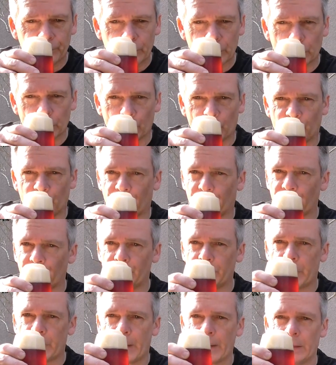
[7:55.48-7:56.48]
sort of fruit
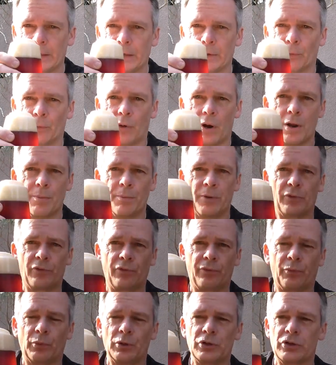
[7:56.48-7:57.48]
cakey aroma,
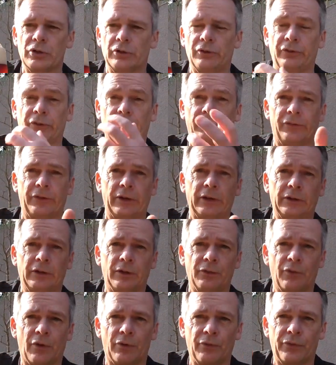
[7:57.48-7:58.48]
which is
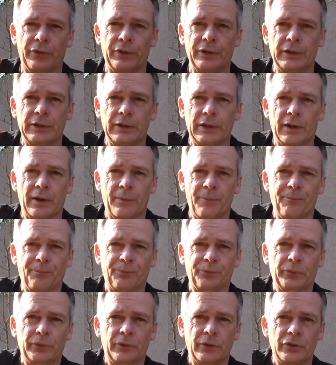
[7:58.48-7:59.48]
distinctive of the
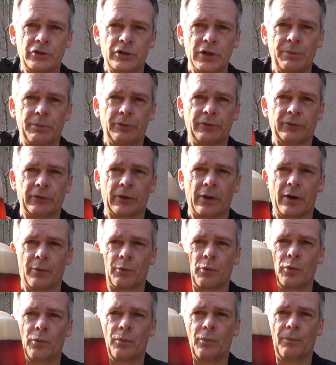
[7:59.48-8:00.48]
Shepherd's Delight. We'll